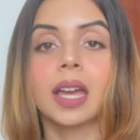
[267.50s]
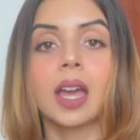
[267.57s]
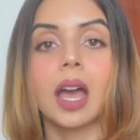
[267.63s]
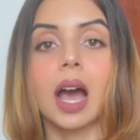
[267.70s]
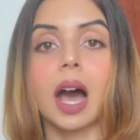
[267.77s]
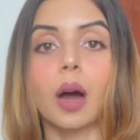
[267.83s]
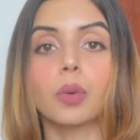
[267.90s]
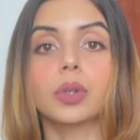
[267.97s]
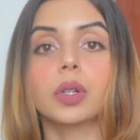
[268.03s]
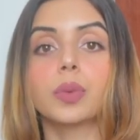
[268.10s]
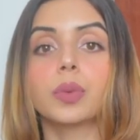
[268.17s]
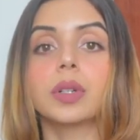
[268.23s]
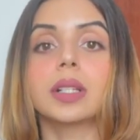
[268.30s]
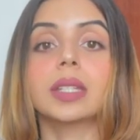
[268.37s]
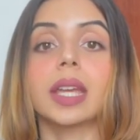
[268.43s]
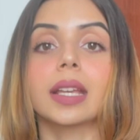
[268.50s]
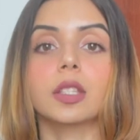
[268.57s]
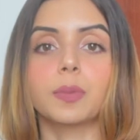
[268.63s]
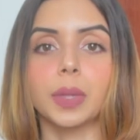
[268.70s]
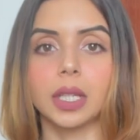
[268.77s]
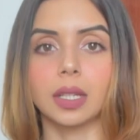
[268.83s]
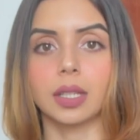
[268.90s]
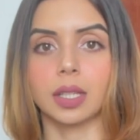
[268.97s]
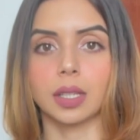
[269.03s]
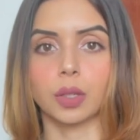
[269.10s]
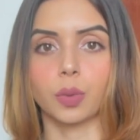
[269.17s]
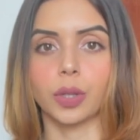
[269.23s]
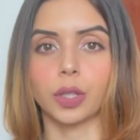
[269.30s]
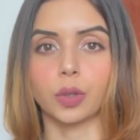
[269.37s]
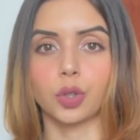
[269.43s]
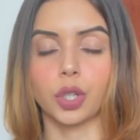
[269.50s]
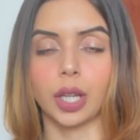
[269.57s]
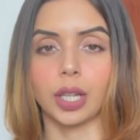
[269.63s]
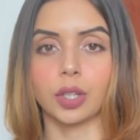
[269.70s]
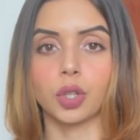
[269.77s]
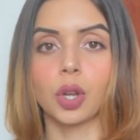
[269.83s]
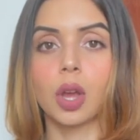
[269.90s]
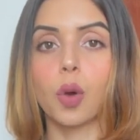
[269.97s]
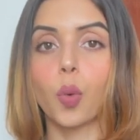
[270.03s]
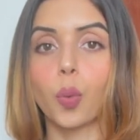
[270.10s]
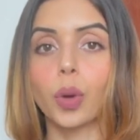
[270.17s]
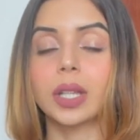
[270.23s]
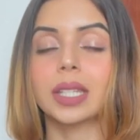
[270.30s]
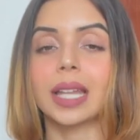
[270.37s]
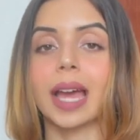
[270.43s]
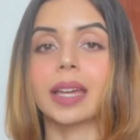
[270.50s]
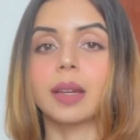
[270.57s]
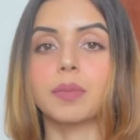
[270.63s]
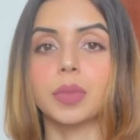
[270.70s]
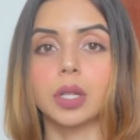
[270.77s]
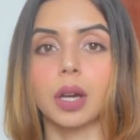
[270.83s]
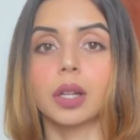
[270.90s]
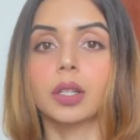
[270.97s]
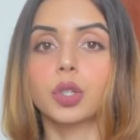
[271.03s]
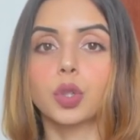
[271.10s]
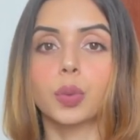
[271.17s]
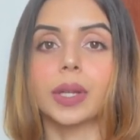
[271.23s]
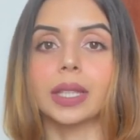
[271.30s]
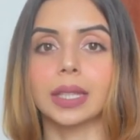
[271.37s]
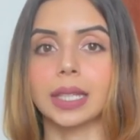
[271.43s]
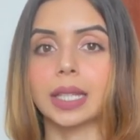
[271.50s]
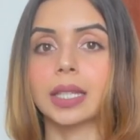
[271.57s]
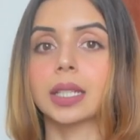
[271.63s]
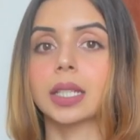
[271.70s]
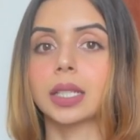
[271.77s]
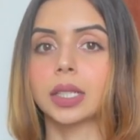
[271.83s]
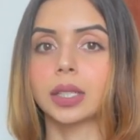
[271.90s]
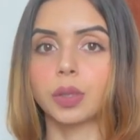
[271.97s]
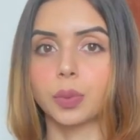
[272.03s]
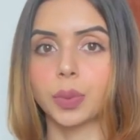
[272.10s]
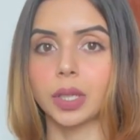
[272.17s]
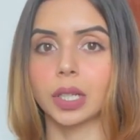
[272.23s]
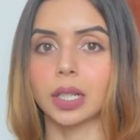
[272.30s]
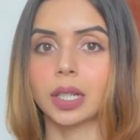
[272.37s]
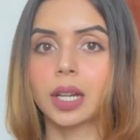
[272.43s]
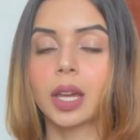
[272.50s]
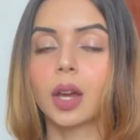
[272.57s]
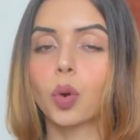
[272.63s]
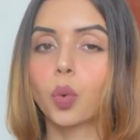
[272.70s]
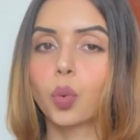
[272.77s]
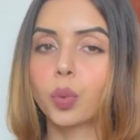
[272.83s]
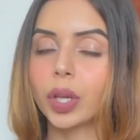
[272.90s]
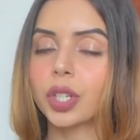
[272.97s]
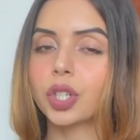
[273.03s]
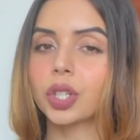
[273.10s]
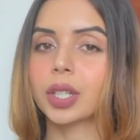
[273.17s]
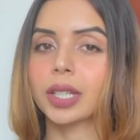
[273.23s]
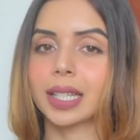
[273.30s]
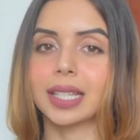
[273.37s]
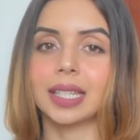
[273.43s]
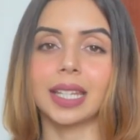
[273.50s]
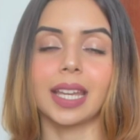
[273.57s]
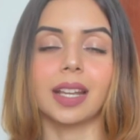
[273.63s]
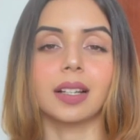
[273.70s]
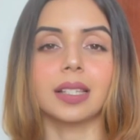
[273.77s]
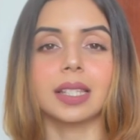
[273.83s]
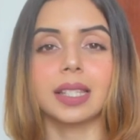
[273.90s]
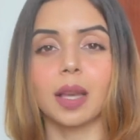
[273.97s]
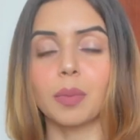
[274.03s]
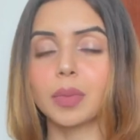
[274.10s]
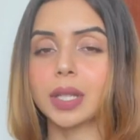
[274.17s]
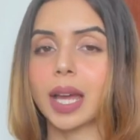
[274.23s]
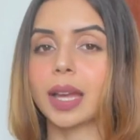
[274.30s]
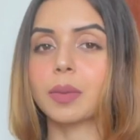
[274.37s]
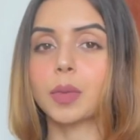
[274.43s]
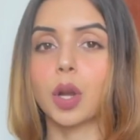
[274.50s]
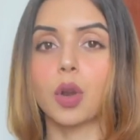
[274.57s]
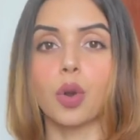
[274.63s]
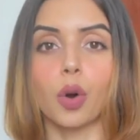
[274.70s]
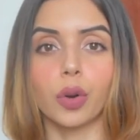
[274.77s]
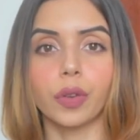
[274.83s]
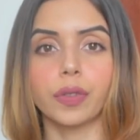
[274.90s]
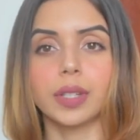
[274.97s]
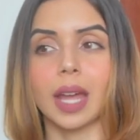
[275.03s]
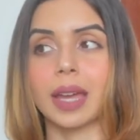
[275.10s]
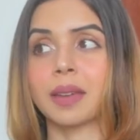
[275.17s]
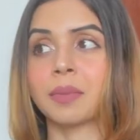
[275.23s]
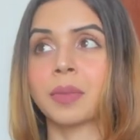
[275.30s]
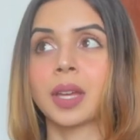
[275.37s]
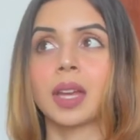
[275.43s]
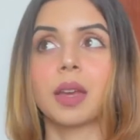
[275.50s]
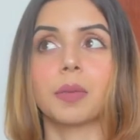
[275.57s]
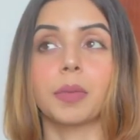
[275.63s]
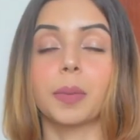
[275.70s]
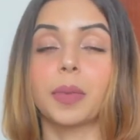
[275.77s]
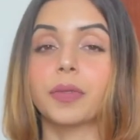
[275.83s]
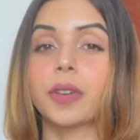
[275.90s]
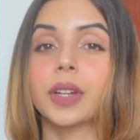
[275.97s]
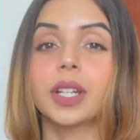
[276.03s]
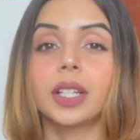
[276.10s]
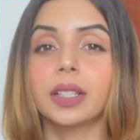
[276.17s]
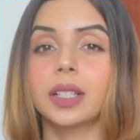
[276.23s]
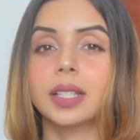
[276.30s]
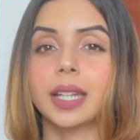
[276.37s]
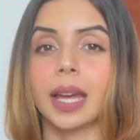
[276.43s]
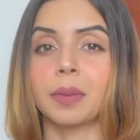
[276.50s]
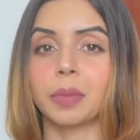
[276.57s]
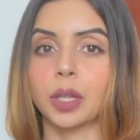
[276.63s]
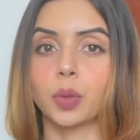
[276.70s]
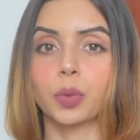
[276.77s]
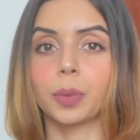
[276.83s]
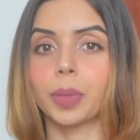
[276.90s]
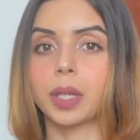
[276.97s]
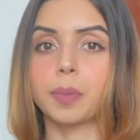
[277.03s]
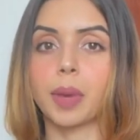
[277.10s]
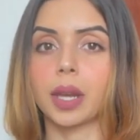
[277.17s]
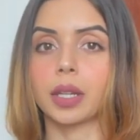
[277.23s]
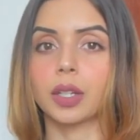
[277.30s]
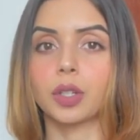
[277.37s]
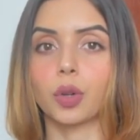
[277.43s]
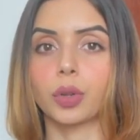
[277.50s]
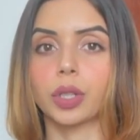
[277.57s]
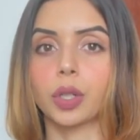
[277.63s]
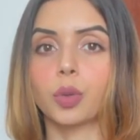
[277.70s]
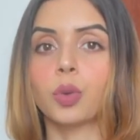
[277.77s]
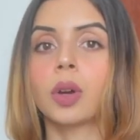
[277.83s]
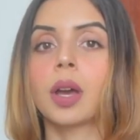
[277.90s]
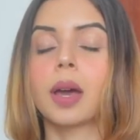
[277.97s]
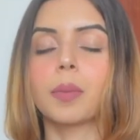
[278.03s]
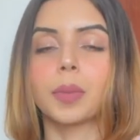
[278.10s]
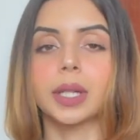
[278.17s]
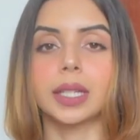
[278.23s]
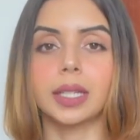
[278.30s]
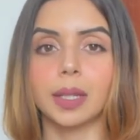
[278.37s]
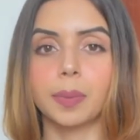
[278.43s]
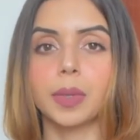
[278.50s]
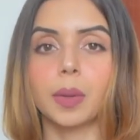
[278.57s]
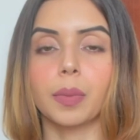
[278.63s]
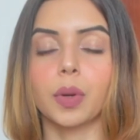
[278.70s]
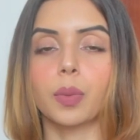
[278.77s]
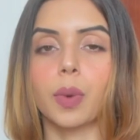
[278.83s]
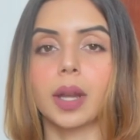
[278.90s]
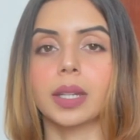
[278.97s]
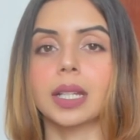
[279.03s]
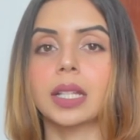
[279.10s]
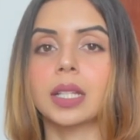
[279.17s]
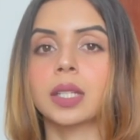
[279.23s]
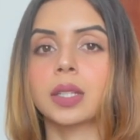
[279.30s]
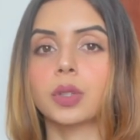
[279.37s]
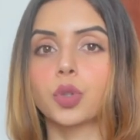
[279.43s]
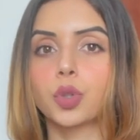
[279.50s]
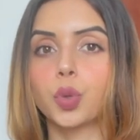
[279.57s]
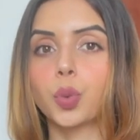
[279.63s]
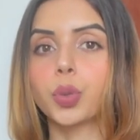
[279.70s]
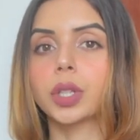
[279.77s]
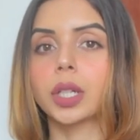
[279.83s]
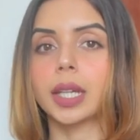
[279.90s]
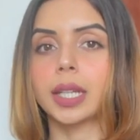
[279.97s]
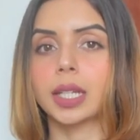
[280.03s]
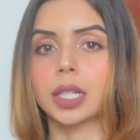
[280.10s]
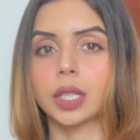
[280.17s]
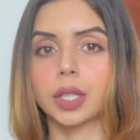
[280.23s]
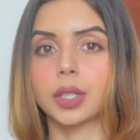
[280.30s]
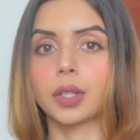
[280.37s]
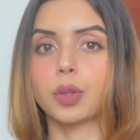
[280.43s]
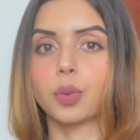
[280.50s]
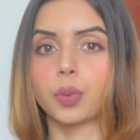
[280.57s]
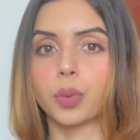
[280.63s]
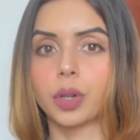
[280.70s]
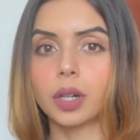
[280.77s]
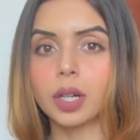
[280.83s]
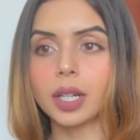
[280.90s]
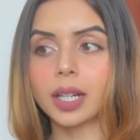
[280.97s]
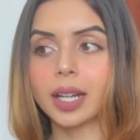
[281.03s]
outer world's experience is going to change once I am done doing the internal work, which can take some time, a lot of time, maybe very little time. It would be dependent on you, but tip number one is do the internal work